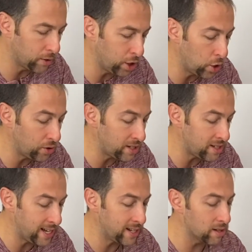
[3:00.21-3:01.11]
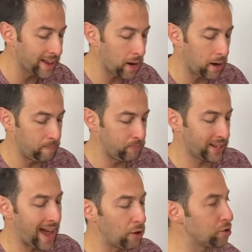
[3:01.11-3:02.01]
You know what this needs? Like a
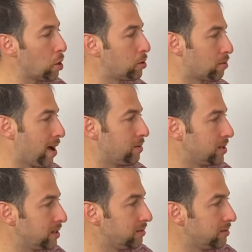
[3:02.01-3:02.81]
calzone around it.